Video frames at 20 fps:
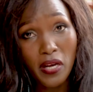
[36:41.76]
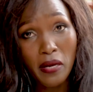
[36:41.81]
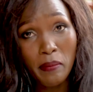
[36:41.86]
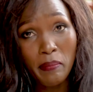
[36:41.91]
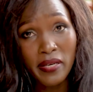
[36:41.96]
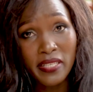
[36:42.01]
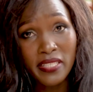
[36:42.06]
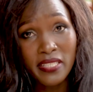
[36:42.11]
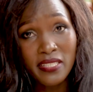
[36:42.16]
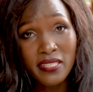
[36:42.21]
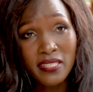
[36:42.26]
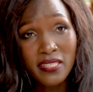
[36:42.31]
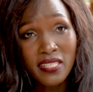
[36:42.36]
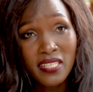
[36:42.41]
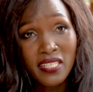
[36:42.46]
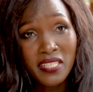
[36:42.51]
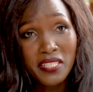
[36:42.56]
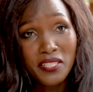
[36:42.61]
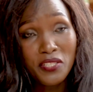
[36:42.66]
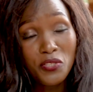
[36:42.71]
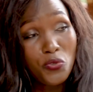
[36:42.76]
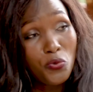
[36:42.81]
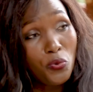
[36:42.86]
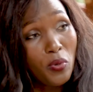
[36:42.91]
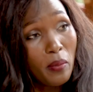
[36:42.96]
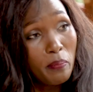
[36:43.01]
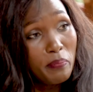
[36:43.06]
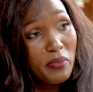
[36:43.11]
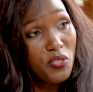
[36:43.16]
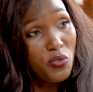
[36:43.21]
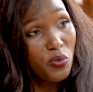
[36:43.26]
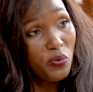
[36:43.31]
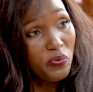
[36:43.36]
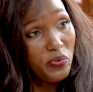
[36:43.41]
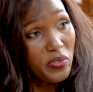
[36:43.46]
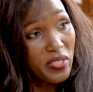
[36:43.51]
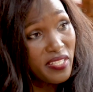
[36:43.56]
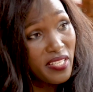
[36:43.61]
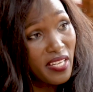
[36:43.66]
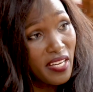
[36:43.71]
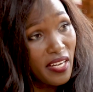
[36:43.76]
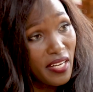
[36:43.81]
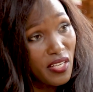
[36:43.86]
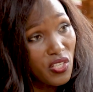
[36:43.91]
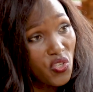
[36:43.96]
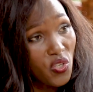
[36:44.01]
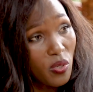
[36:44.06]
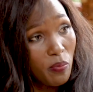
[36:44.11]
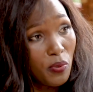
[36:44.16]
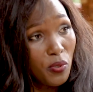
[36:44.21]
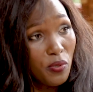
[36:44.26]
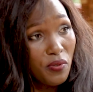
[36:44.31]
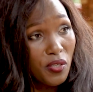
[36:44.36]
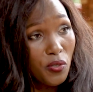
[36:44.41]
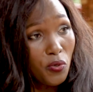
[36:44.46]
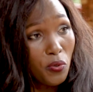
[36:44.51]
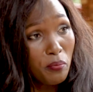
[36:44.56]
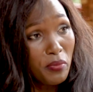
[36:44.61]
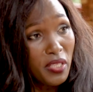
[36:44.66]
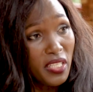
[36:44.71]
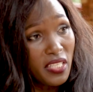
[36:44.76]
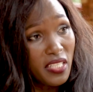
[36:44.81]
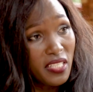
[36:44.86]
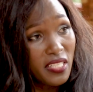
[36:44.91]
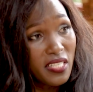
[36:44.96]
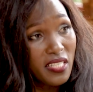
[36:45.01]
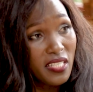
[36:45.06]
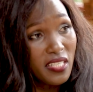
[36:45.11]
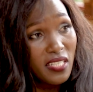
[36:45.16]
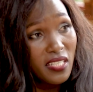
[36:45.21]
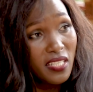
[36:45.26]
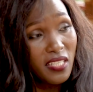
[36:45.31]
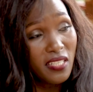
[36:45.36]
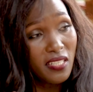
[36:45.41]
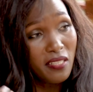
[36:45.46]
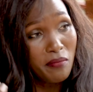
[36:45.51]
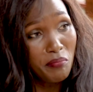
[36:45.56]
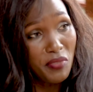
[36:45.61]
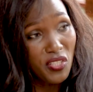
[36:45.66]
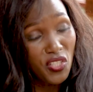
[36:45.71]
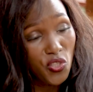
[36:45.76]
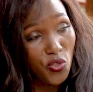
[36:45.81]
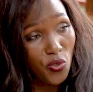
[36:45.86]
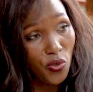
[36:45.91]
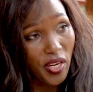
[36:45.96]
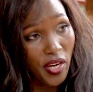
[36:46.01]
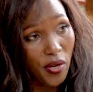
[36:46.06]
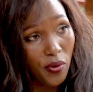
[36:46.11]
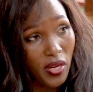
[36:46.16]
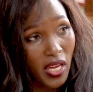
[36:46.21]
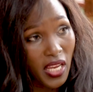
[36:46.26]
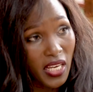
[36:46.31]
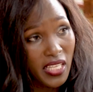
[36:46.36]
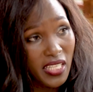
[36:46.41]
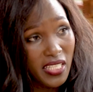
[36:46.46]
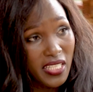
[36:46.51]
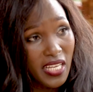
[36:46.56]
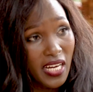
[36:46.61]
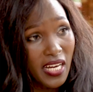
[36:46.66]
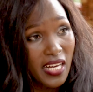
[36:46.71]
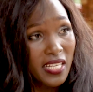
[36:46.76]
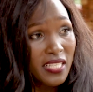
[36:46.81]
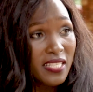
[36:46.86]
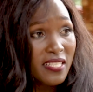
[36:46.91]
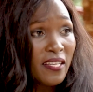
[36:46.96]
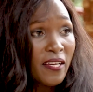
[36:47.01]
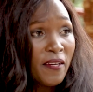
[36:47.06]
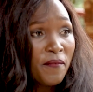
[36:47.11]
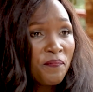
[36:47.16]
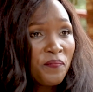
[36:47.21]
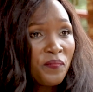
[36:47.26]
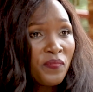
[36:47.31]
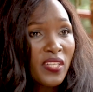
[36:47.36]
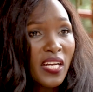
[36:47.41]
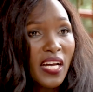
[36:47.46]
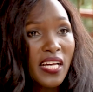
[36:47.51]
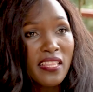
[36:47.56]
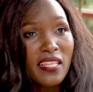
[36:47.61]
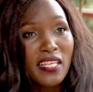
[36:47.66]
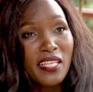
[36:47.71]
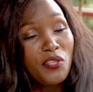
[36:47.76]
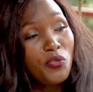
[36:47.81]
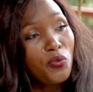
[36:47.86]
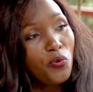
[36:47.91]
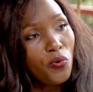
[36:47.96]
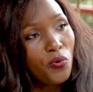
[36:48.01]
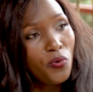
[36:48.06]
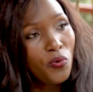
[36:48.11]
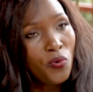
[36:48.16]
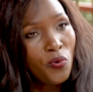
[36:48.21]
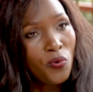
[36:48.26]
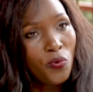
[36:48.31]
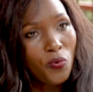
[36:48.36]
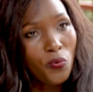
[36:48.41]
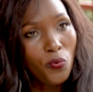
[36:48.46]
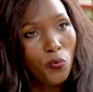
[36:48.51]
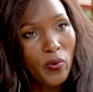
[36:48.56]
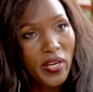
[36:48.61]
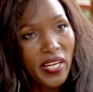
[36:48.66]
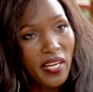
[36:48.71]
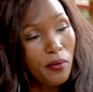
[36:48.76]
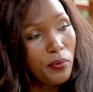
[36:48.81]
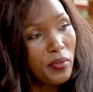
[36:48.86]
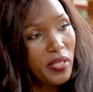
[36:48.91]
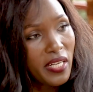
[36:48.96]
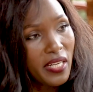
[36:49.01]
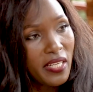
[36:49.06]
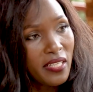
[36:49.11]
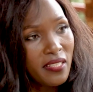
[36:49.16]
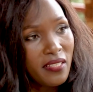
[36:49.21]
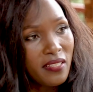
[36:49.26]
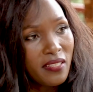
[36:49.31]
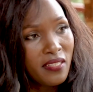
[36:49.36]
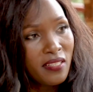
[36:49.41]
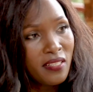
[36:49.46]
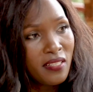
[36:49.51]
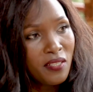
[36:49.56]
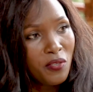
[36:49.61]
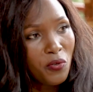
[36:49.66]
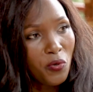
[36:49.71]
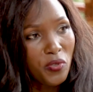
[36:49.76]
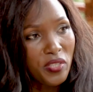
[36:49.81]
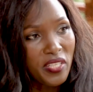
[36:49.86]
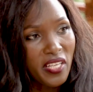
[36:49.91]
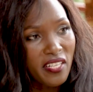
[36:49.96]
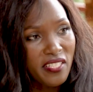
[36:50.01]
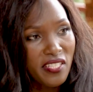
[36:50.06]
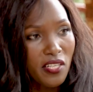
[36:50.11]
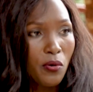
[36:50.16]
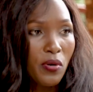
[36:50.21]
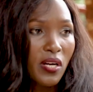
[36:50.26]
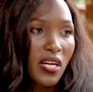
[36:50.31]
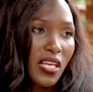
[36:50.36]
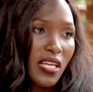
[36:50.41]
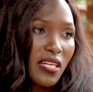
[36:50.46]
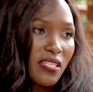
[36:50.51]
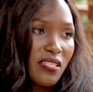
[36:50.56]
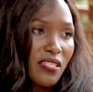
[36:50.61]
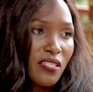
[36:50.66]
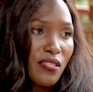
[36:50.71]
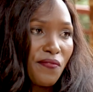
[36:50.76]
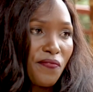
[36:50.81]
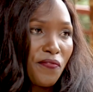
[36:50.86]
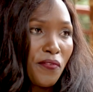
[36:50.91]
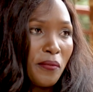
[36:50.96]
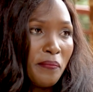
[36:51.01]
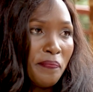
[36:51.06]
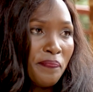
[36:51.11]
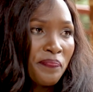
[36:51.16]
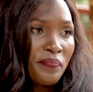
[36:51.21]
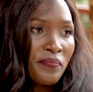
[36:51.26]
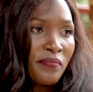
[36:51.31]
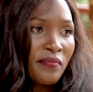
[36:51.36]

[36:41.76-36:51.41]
come and do a bit of research about the community, meet your area leaders, and then know where we can conduct our classes from.